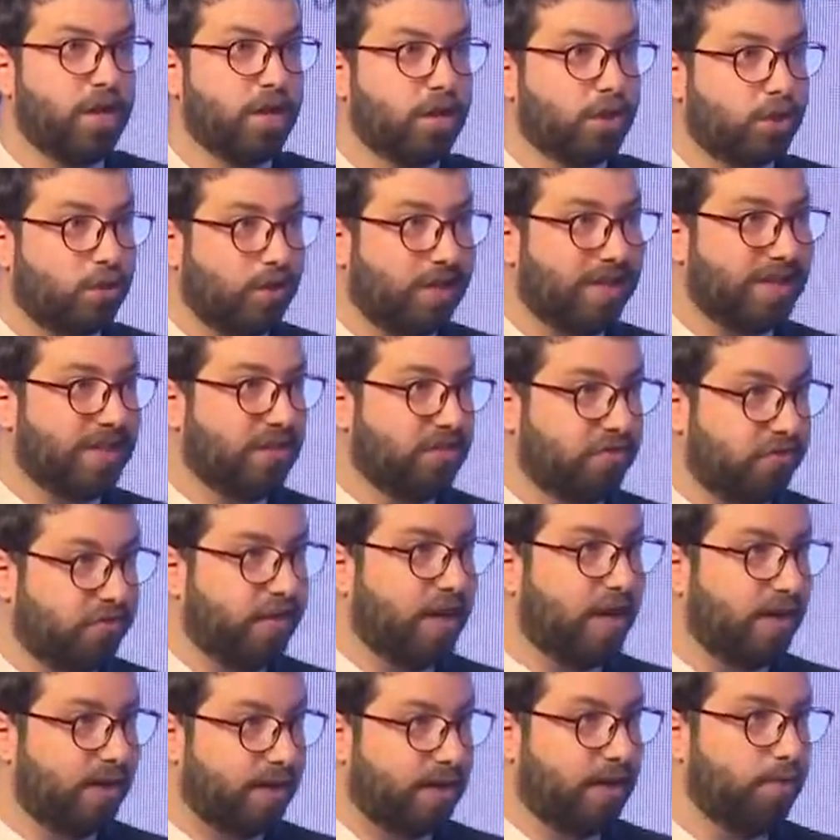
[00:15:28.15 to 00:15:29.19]
So it is
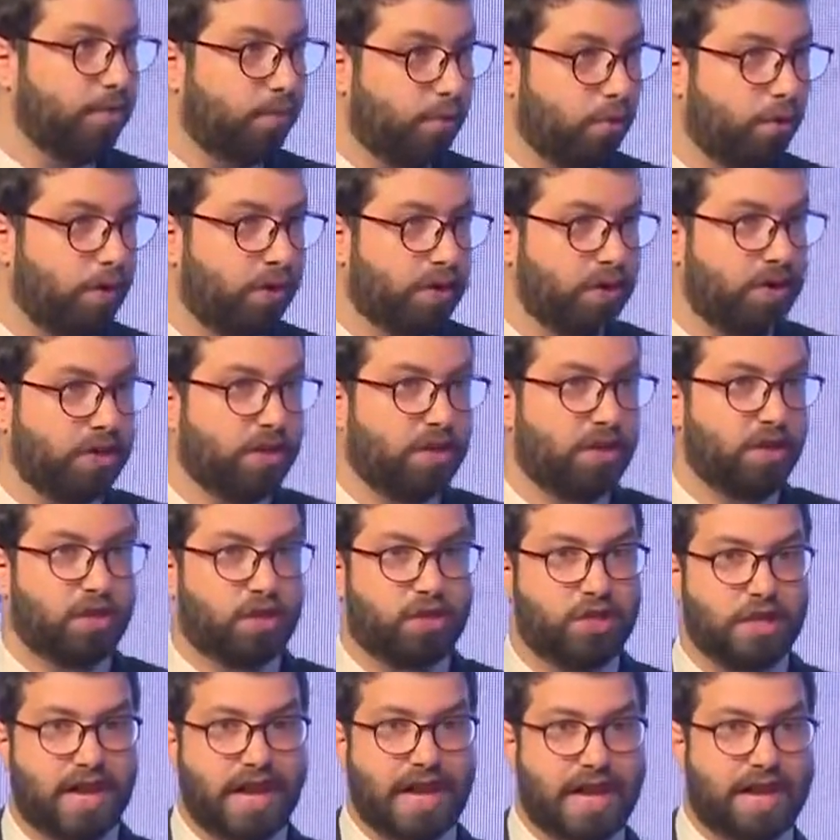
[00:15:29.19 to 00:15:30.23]
very important
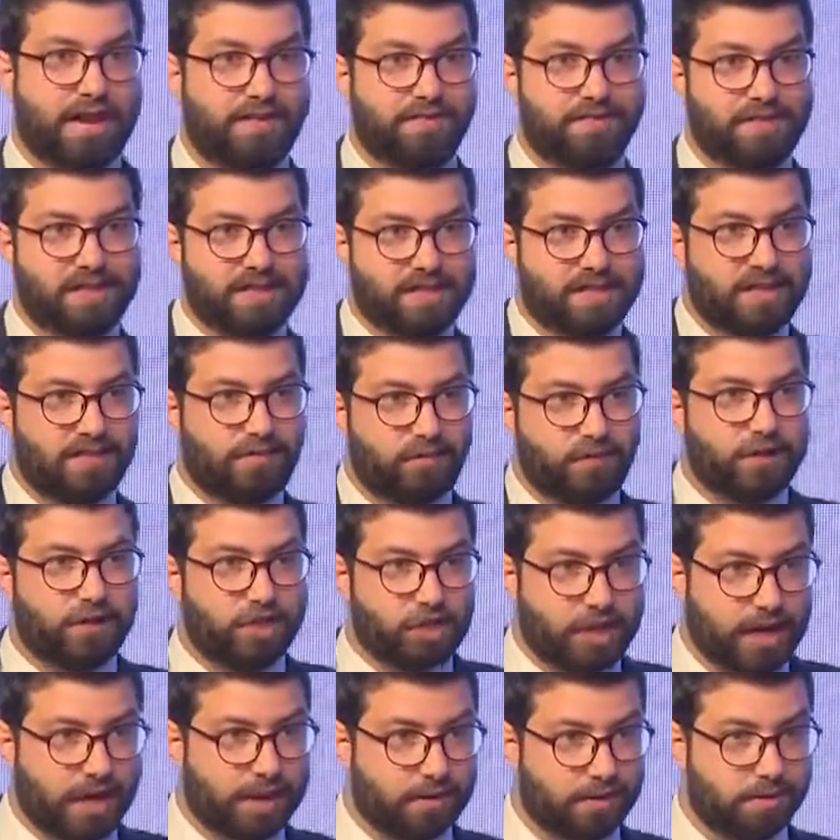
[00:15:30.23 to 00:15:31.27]
to have these different
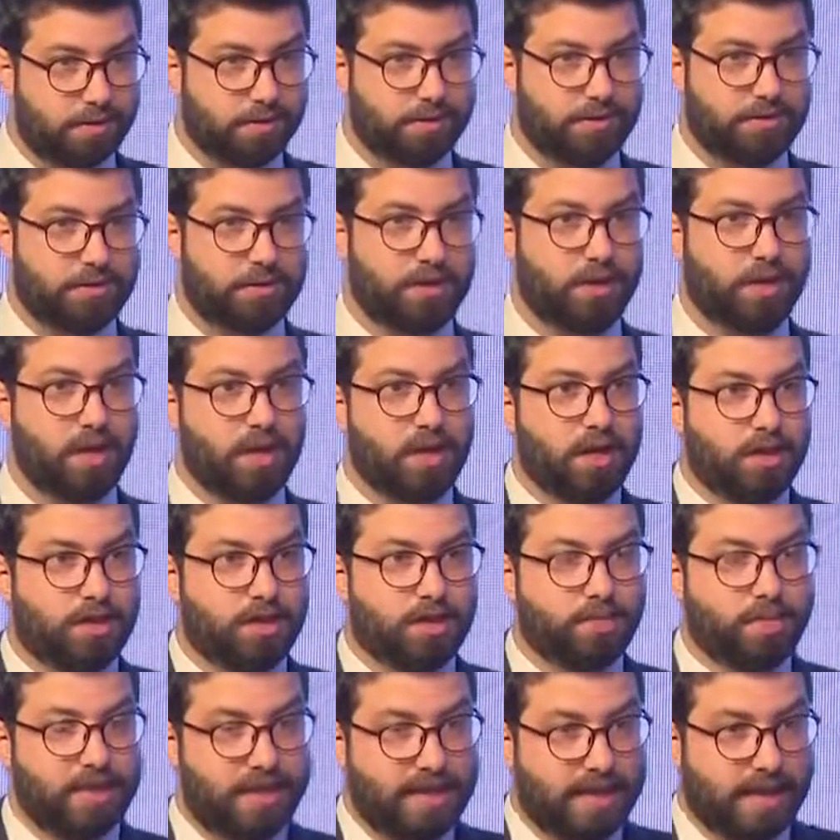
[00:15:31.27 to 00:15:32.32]
channels
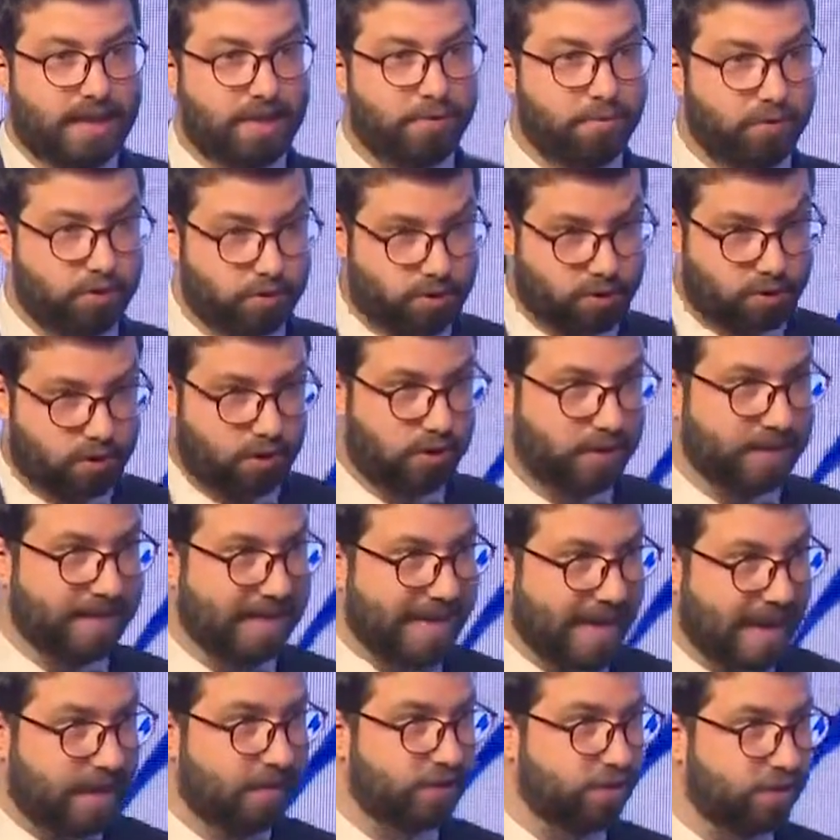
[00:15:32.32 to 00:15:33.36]
to being able to
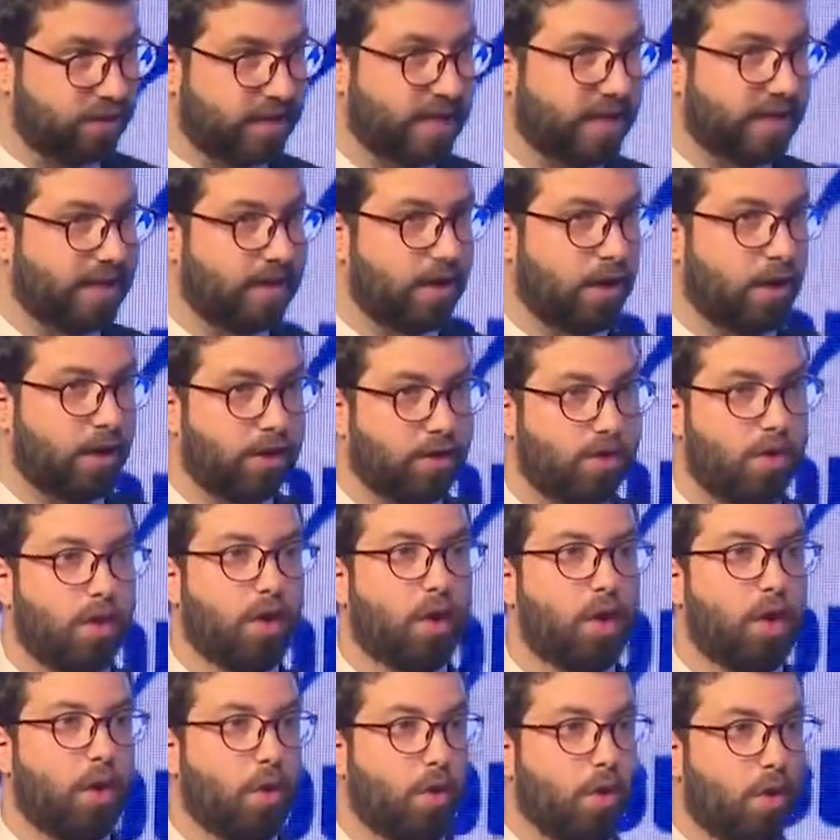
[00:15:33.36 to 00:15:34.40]
gather data on
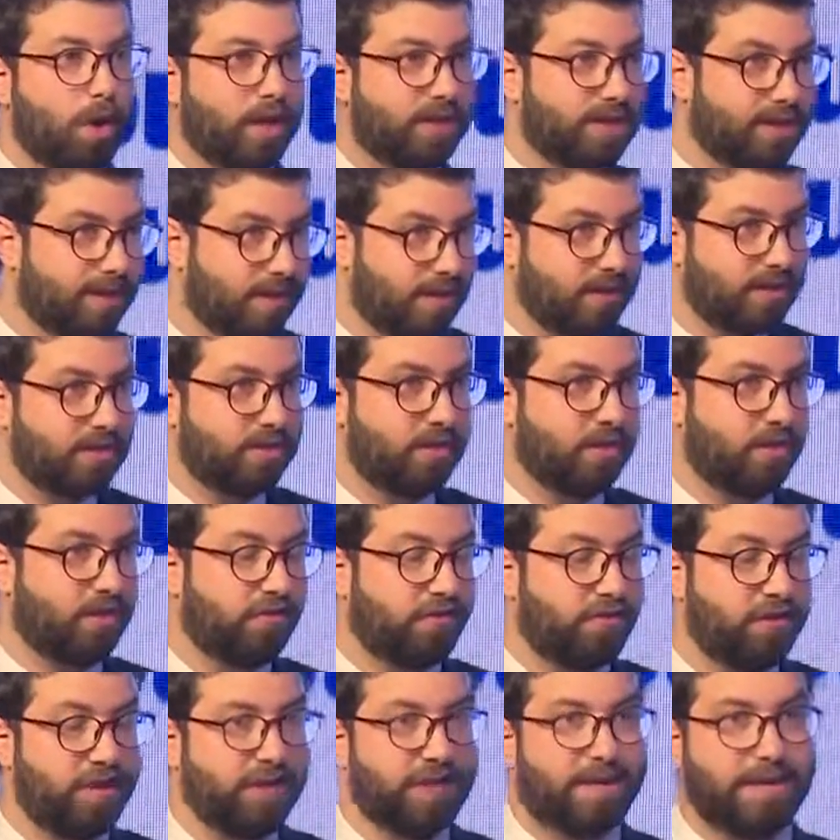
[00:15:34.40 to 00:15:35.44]
what citizens are
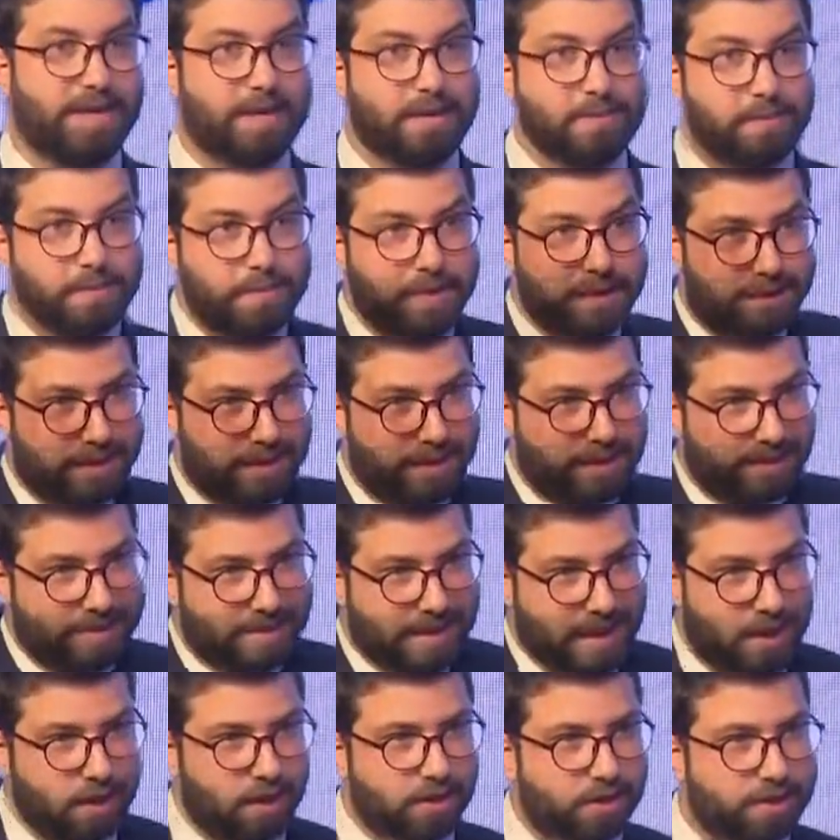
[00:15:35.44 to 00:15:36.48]
feeling and building
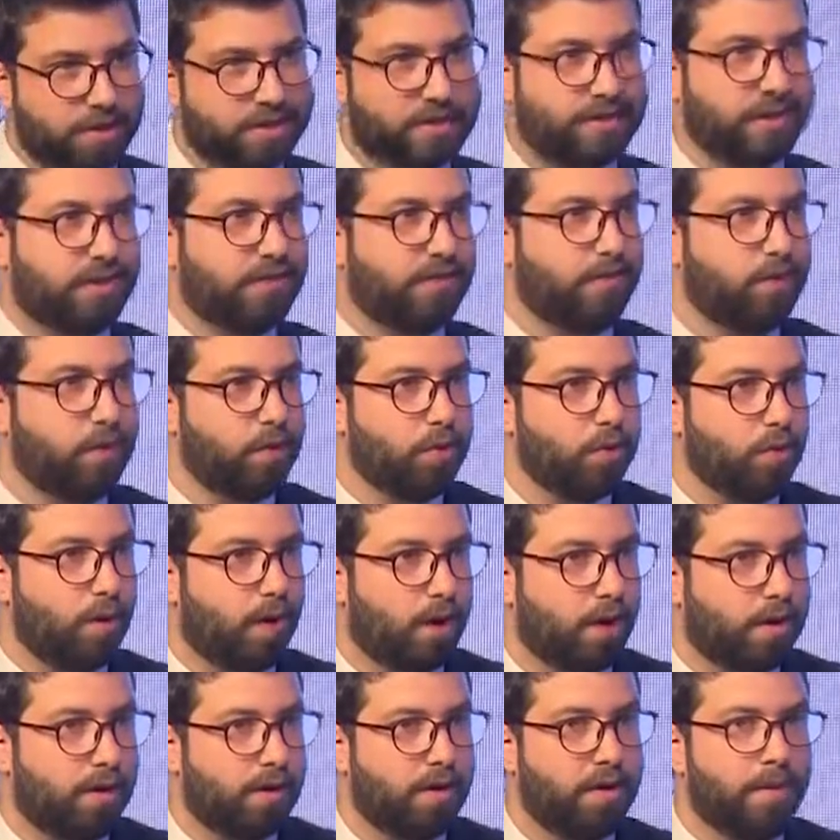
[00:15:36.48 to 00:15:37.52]
that holistic view
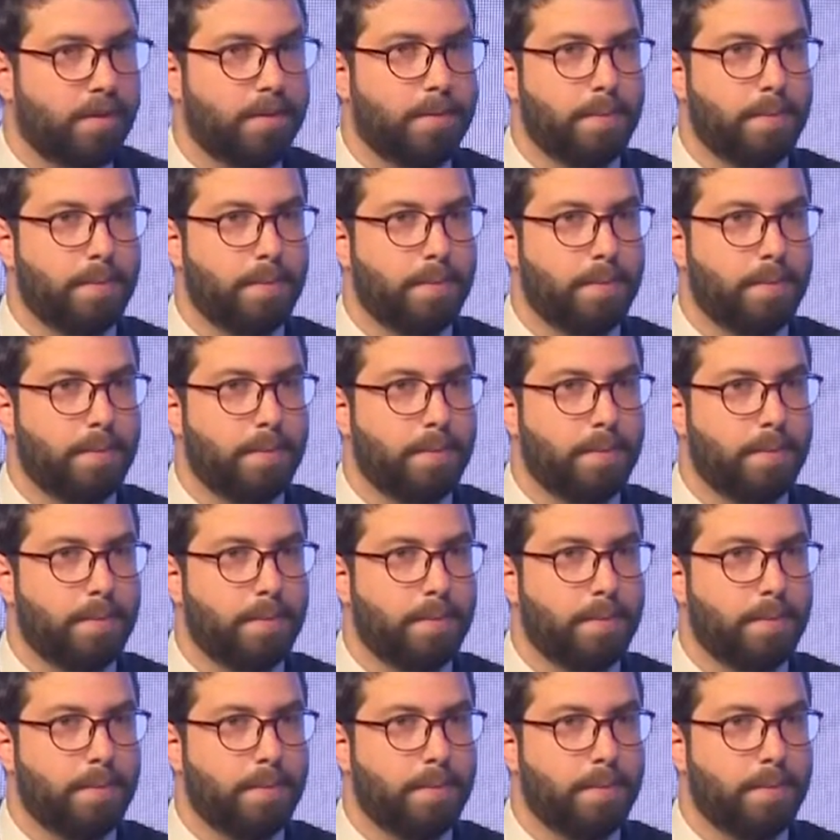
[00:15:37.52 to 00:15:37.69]
on